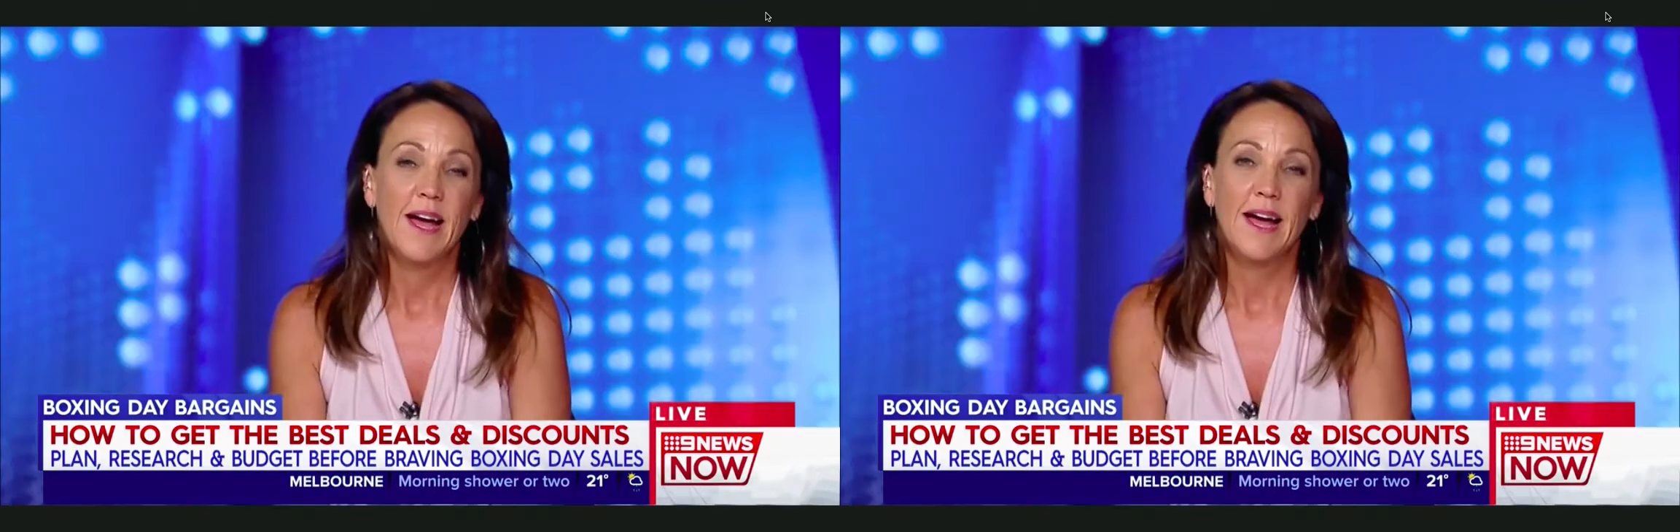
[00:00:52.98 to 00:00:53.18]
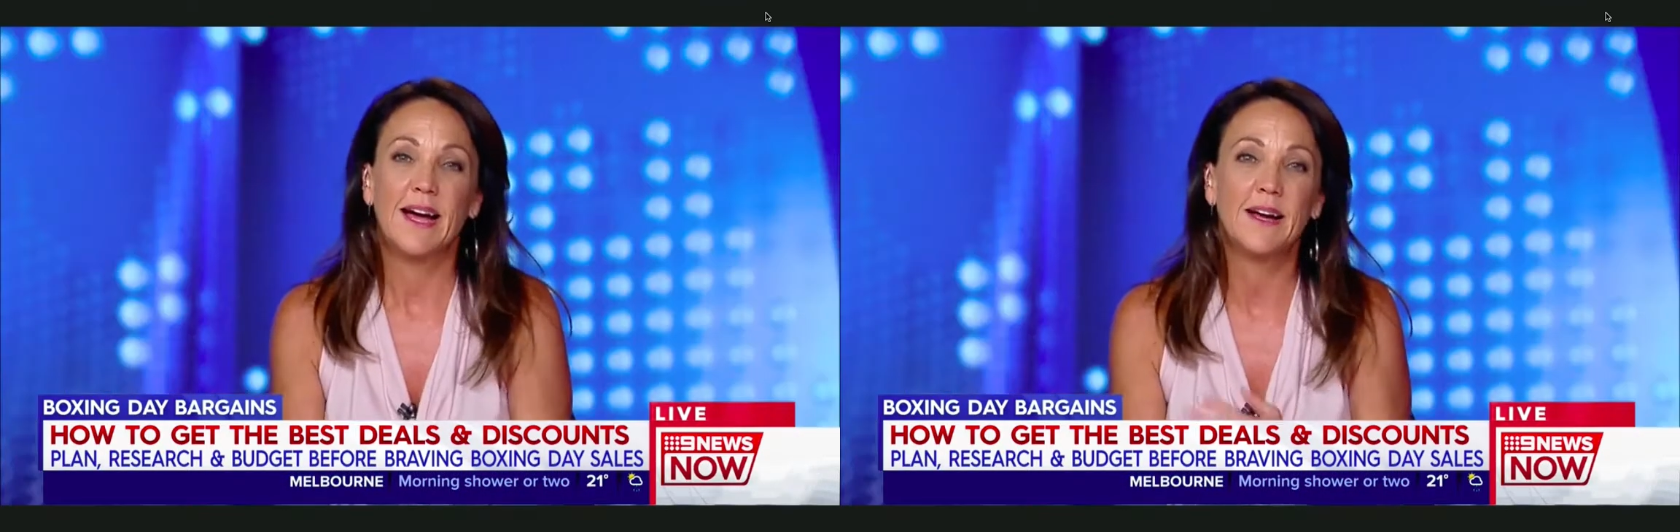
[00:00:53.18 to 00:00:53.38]

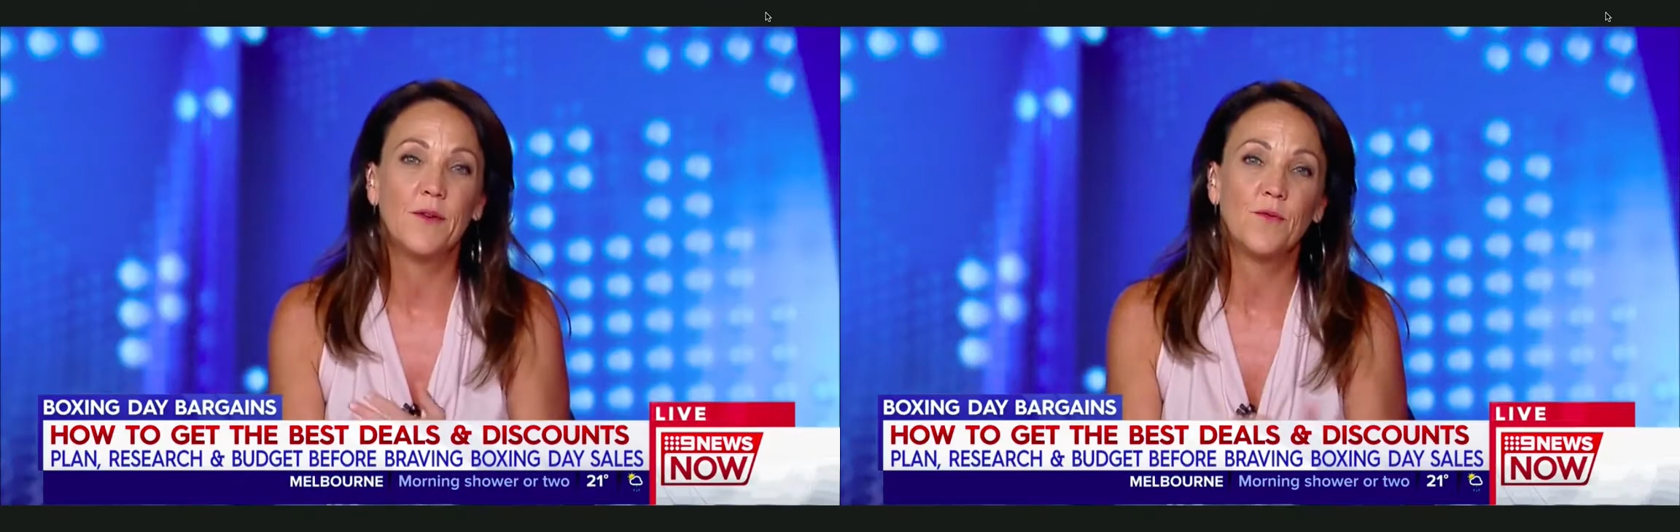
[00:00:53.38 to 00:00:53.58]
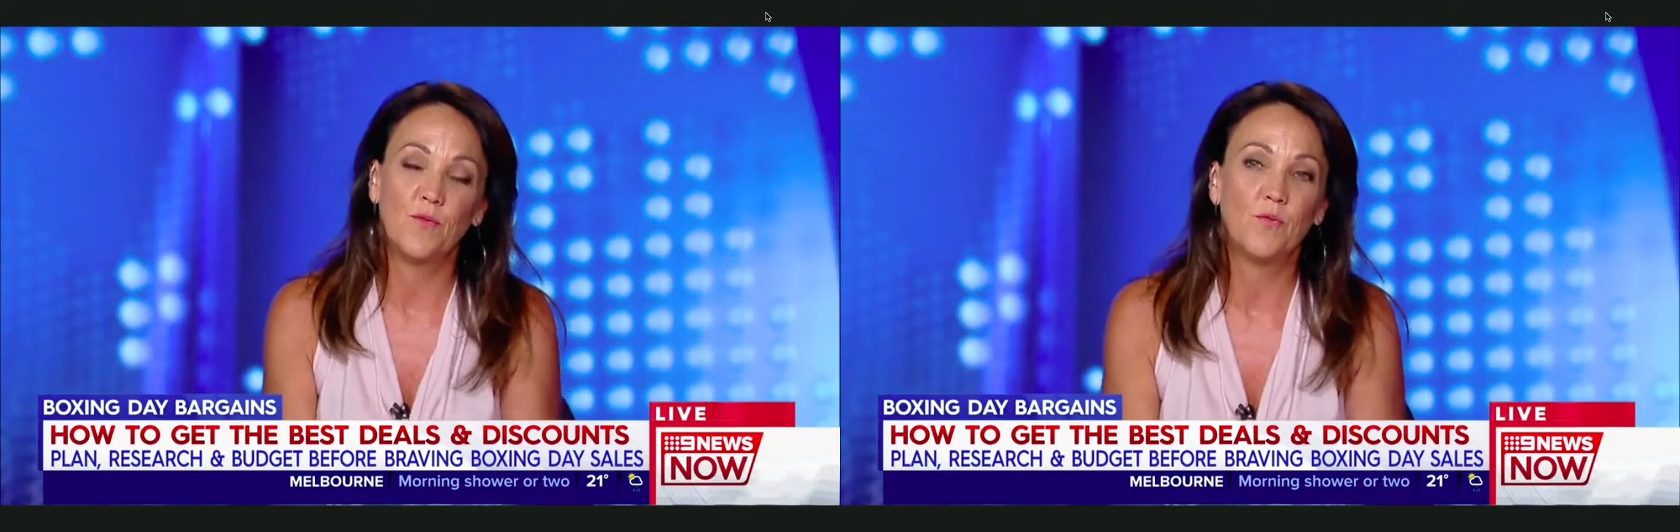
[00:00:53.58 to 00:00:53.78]

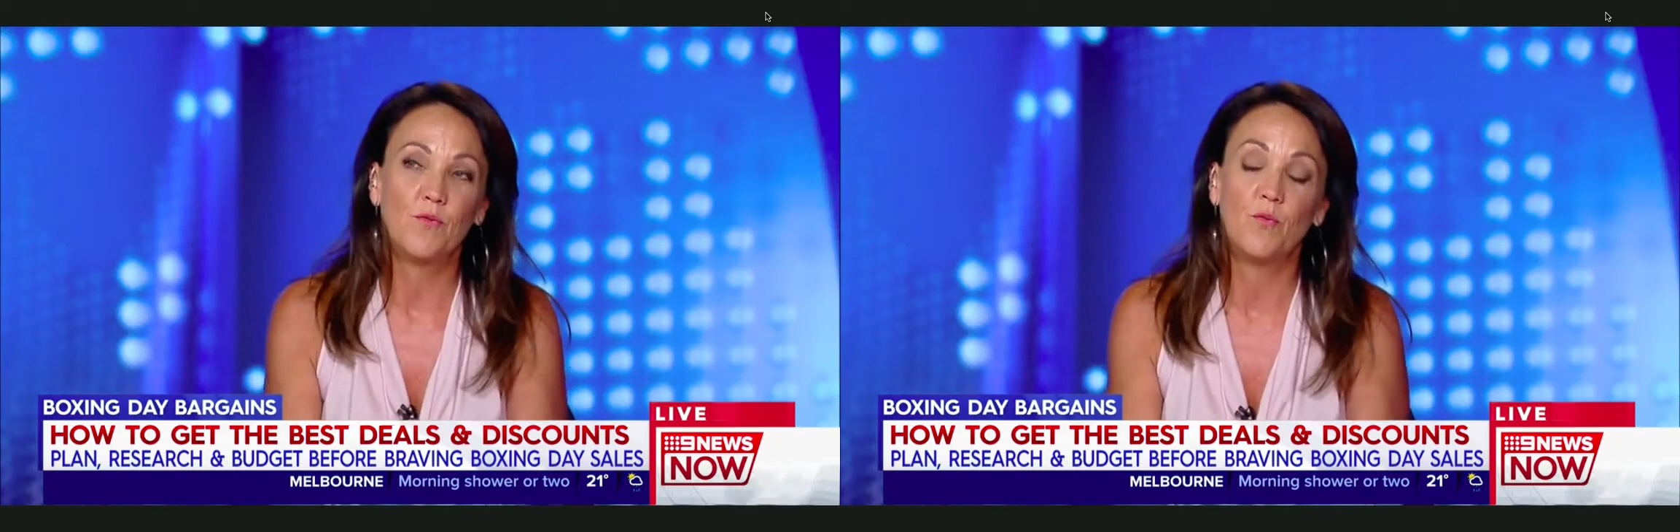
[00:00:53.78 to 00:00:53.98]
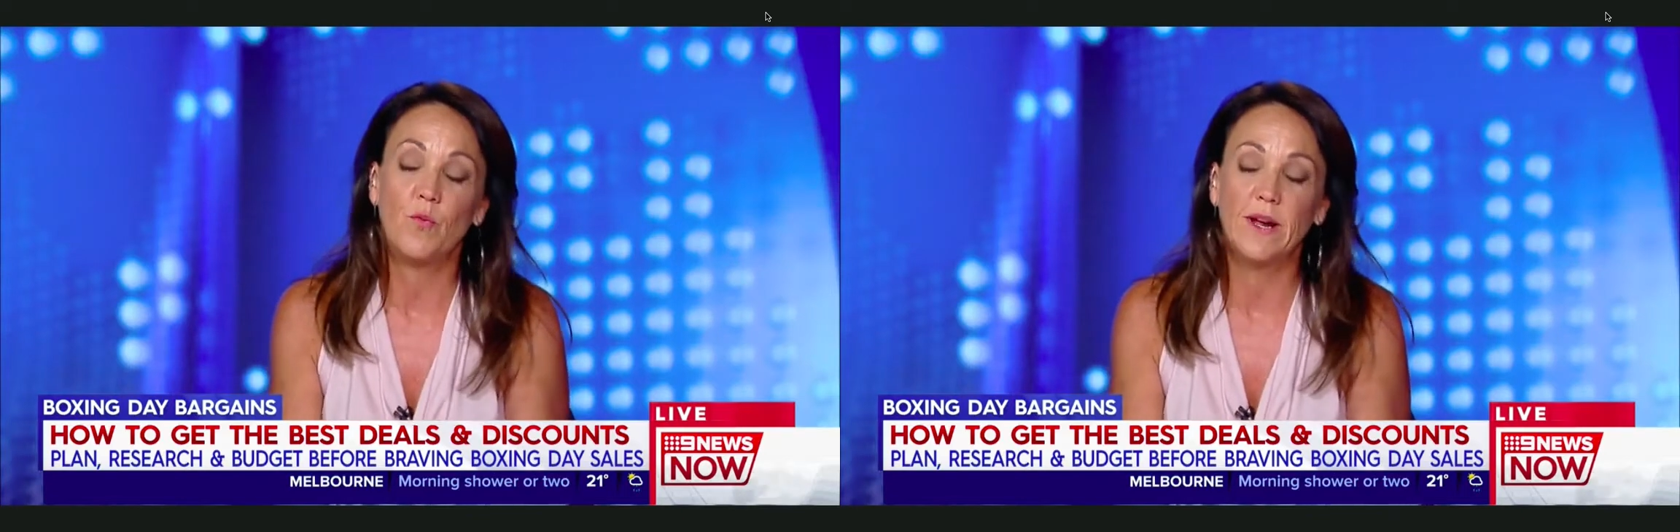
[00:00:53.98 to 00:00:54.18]
Uh,
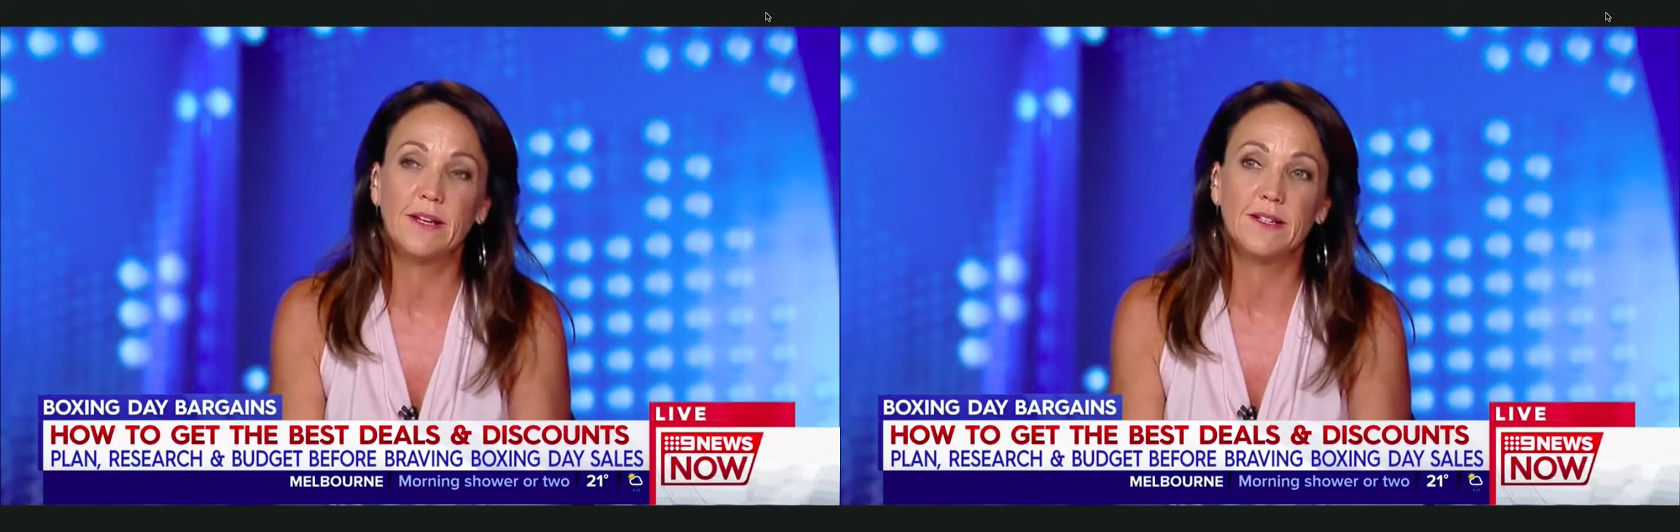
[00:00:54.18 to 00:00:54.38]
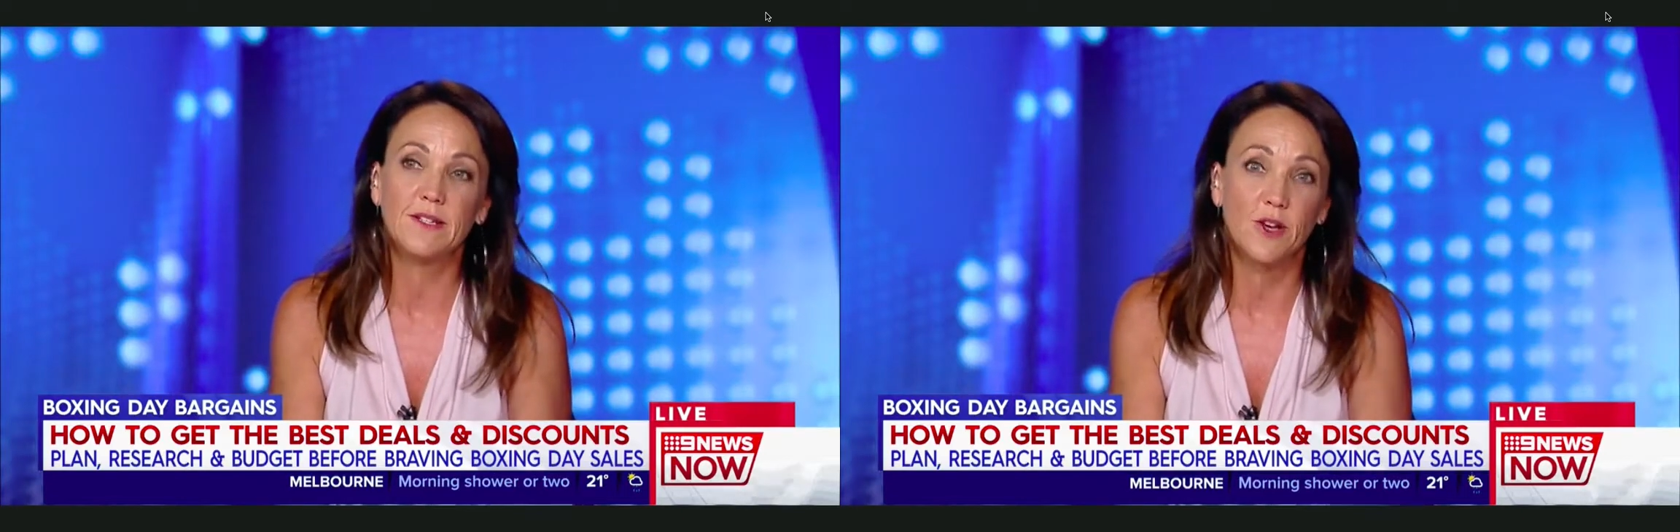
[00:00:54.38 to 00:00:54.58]
we
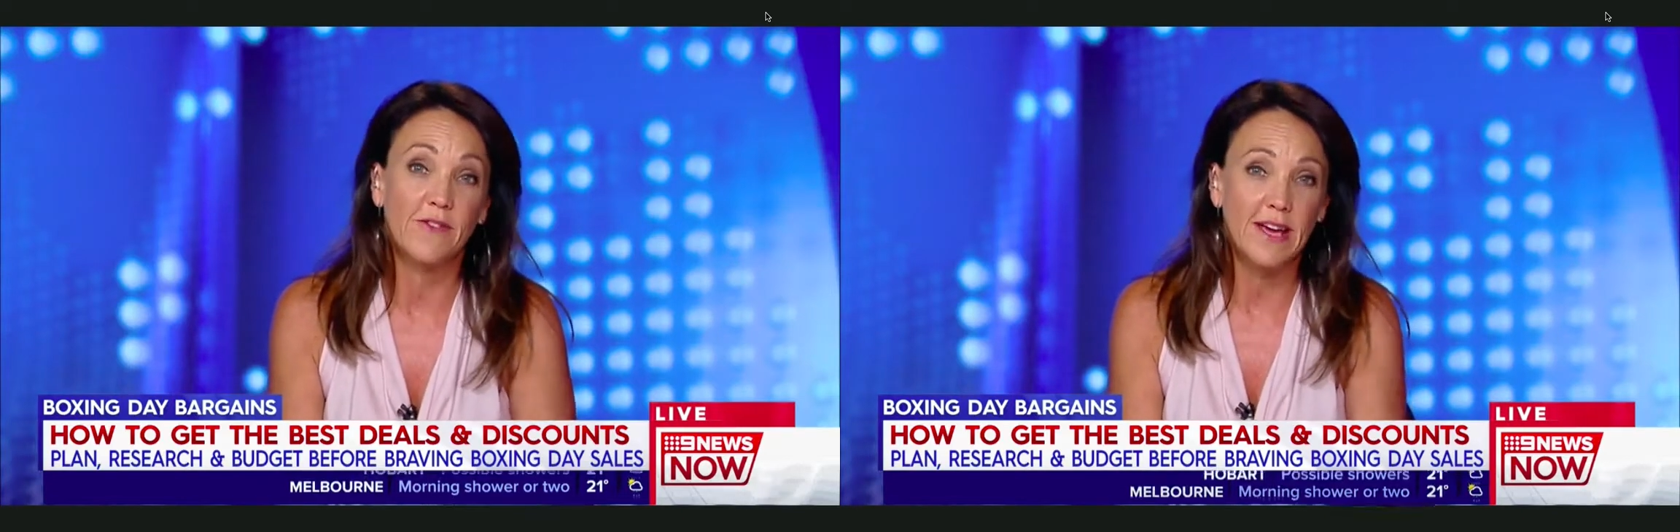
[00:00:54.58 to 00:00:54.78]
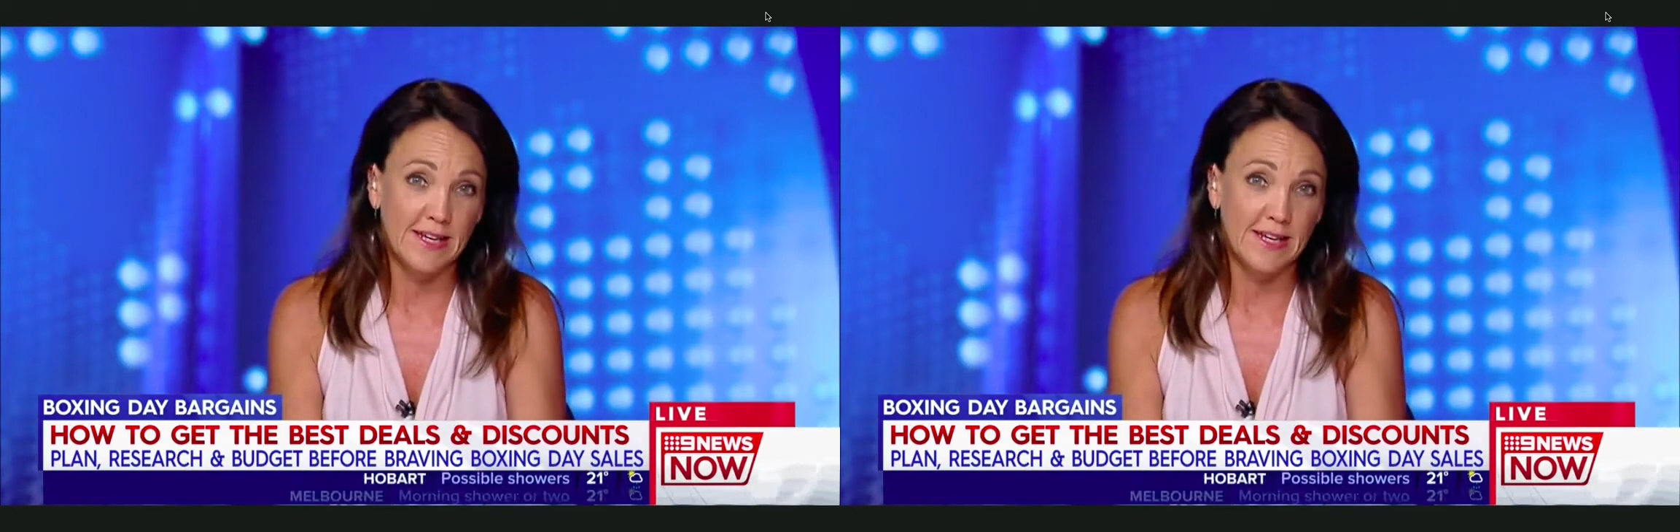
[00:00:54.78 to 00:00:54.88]
did a survey